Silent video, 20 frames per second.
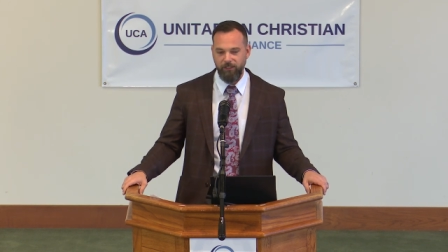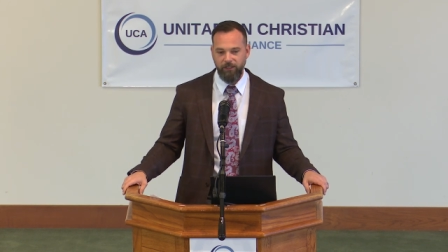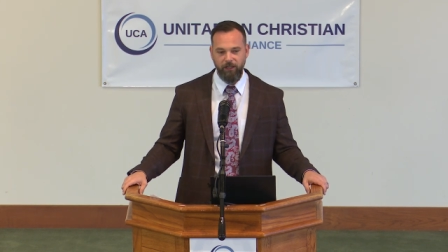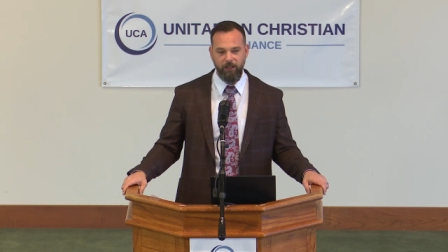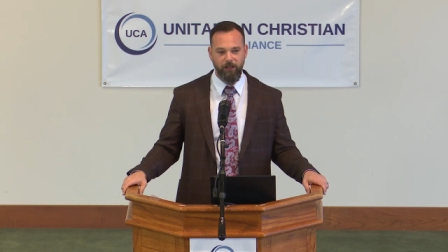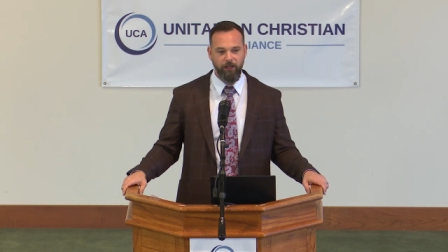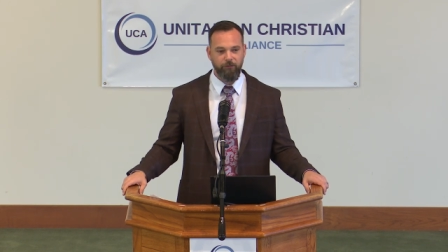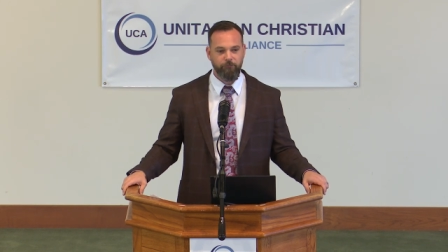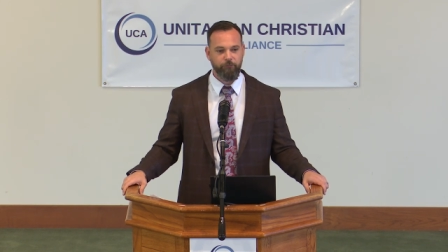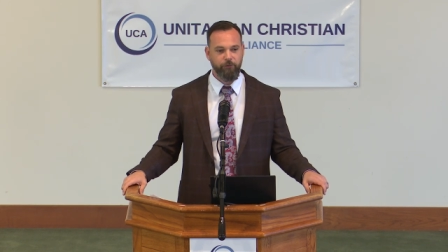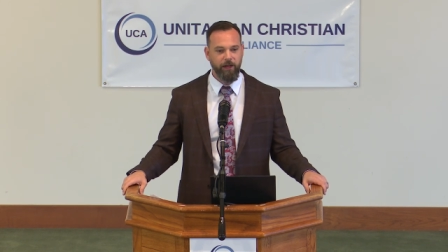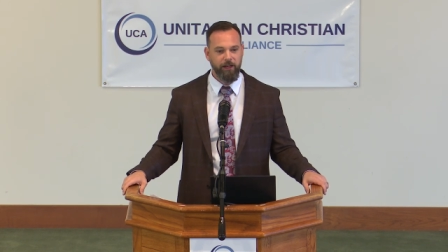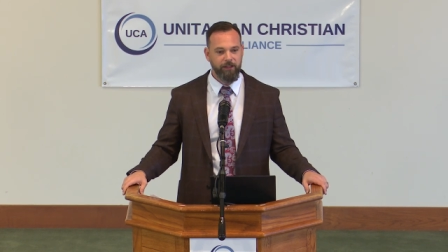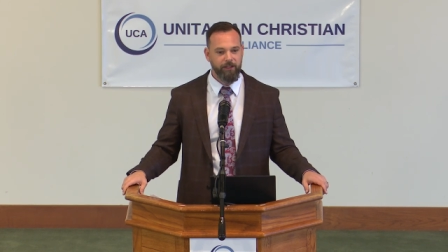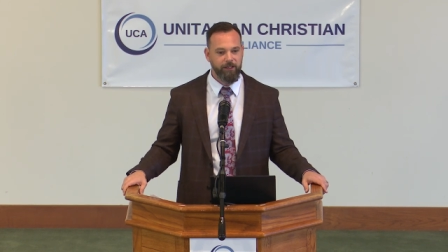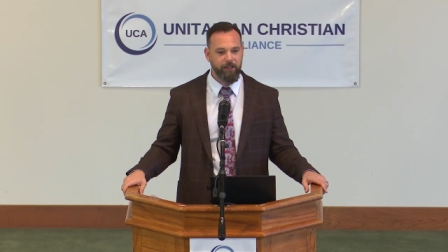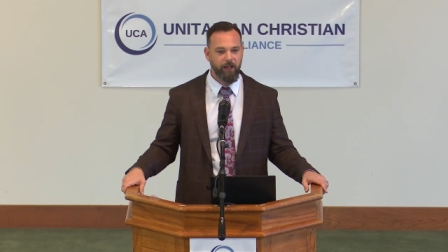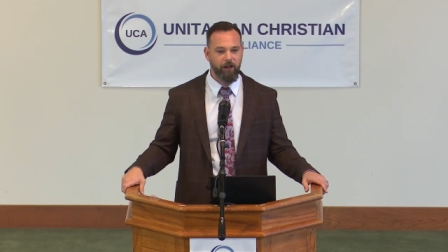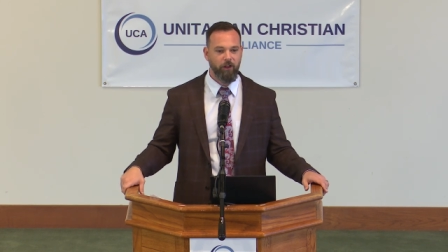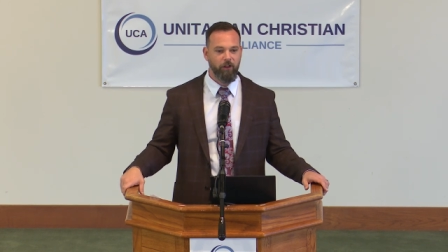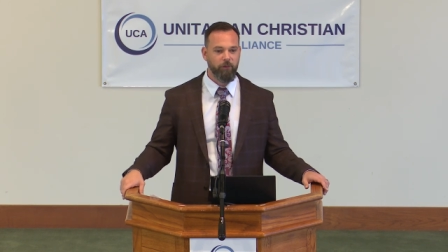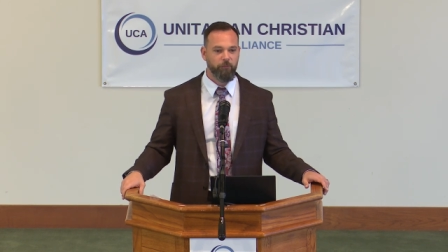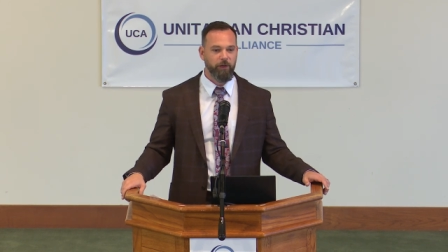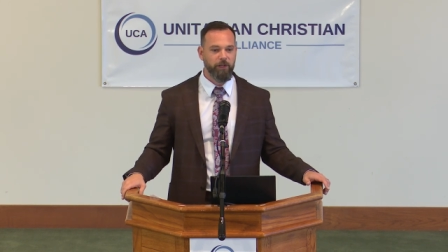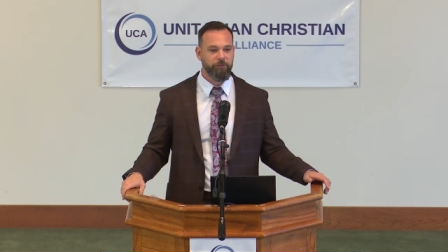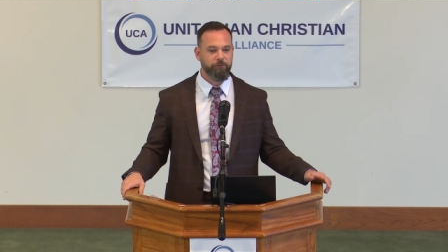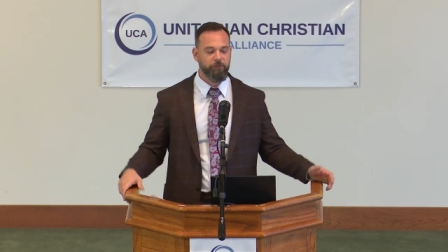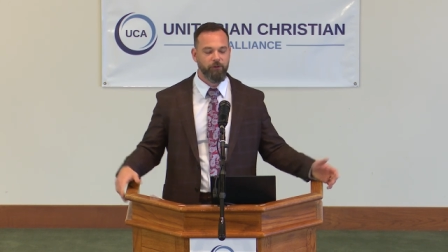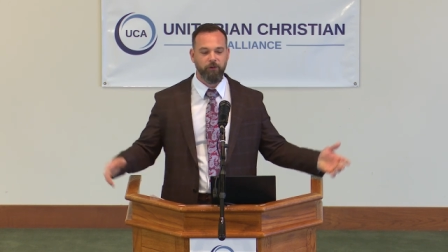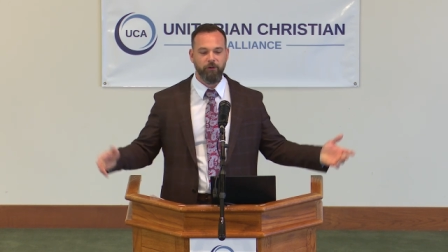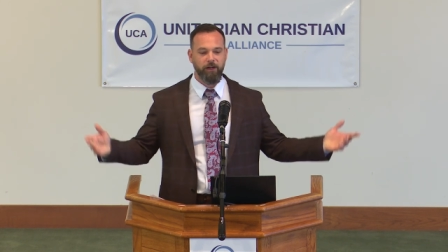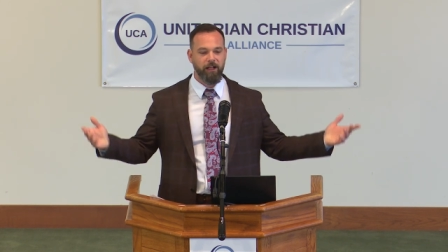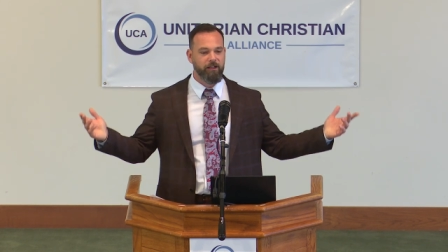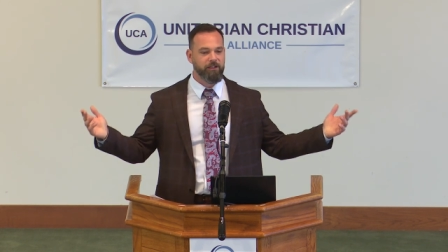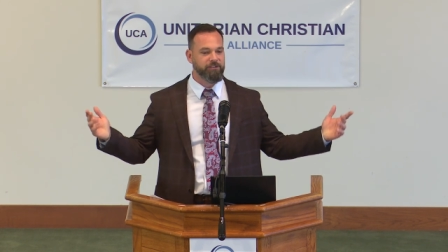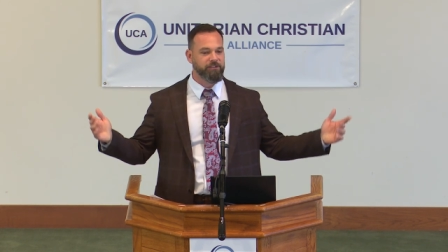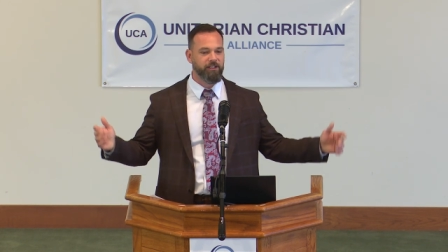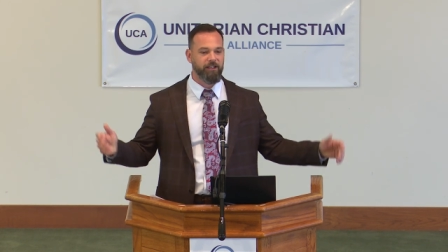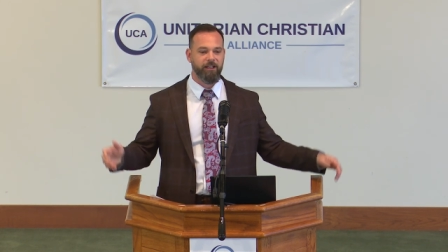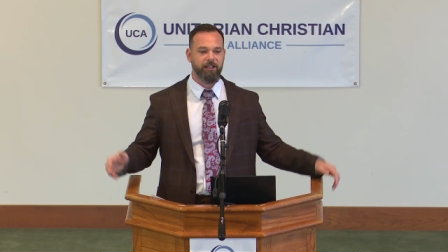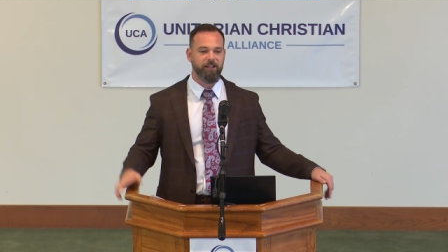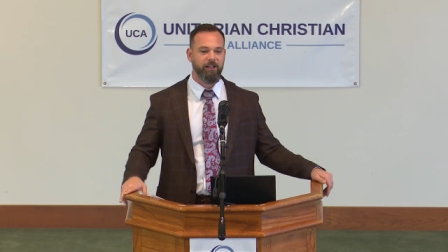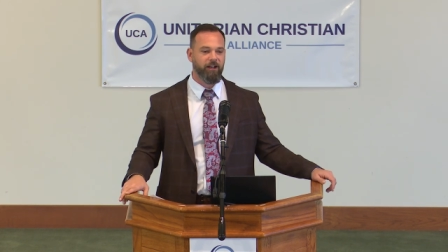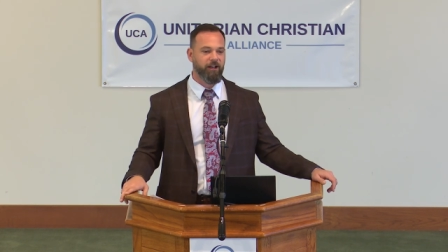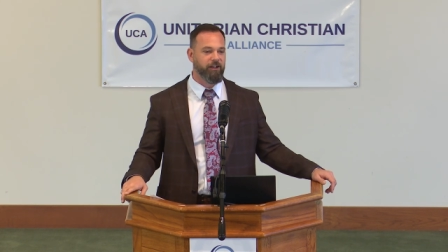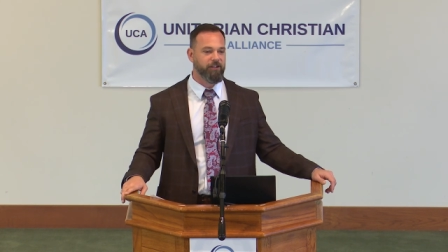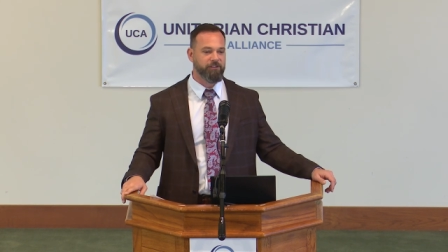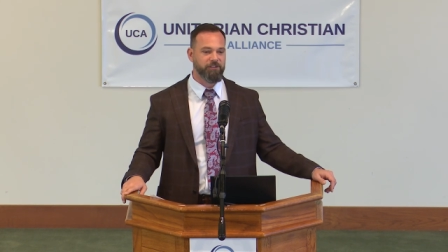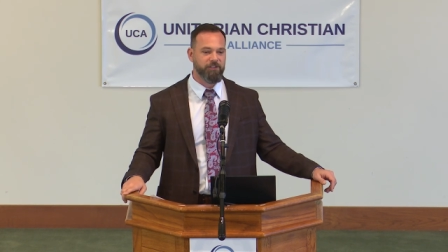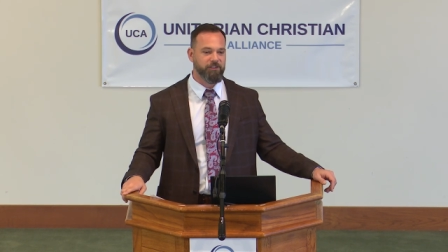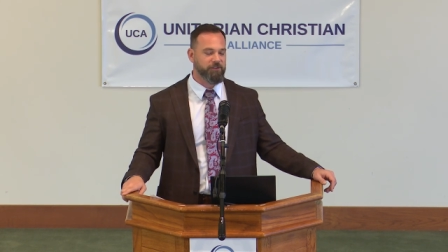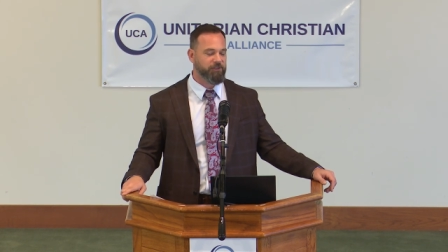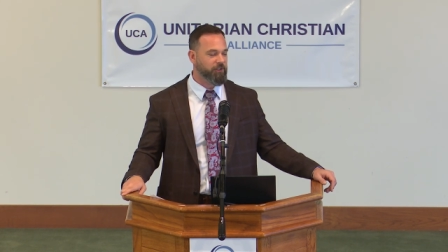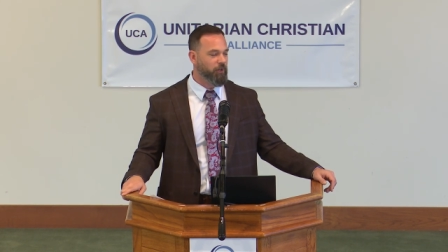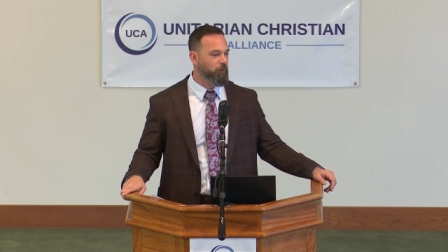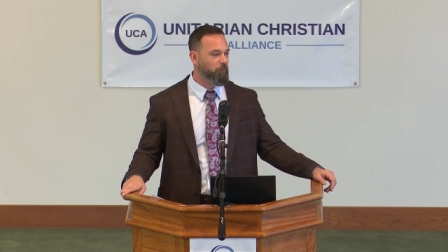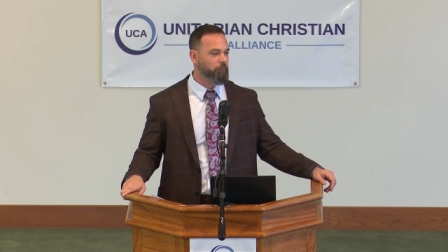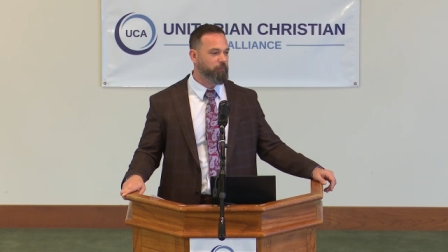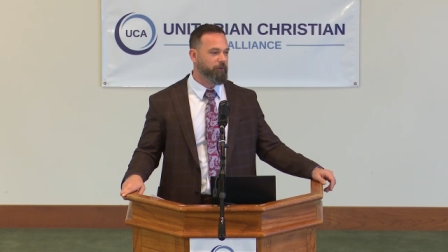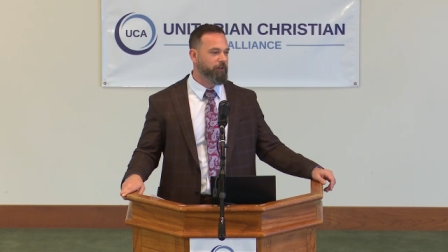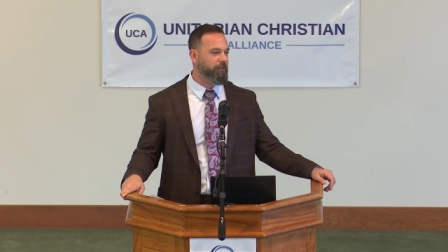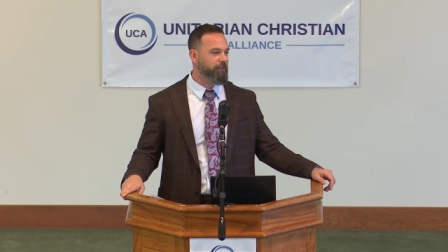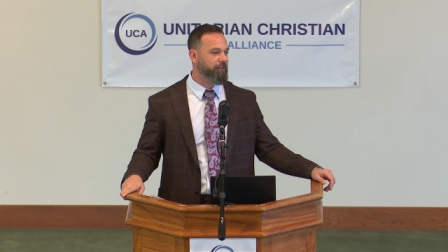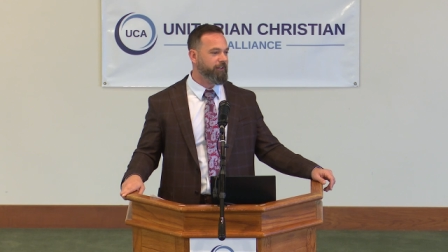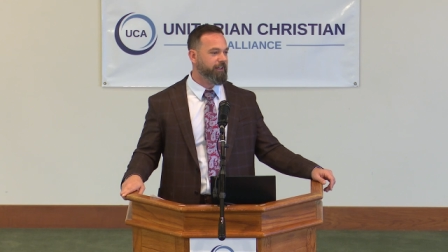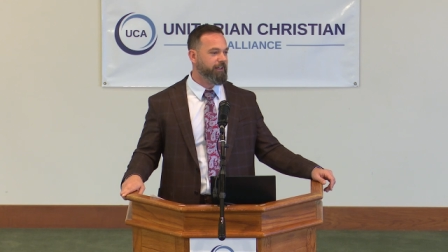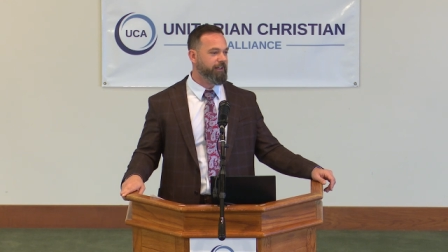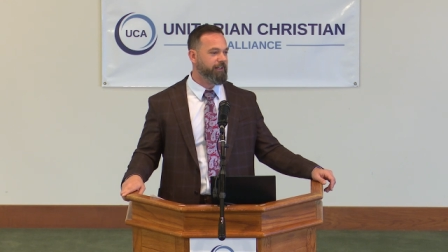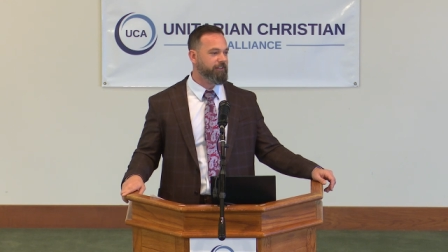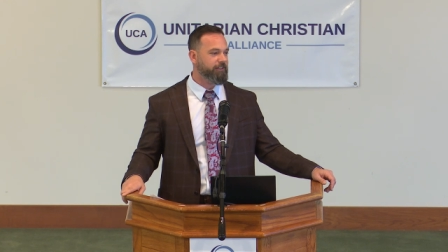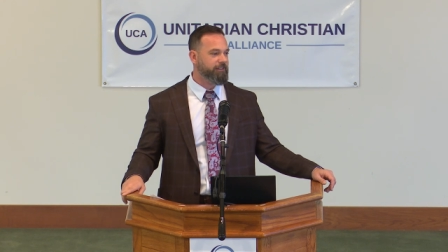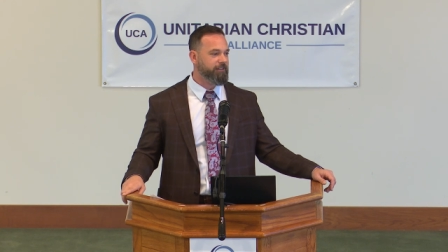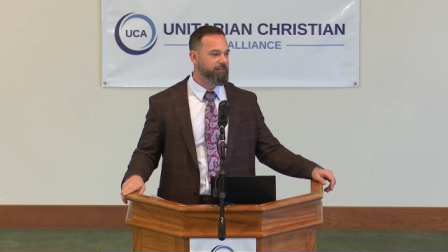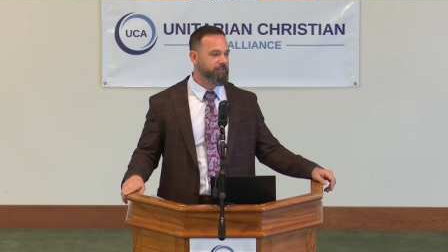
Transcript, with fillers: Uh, finally got all the way through it. I was like, oh, she's so brilliant.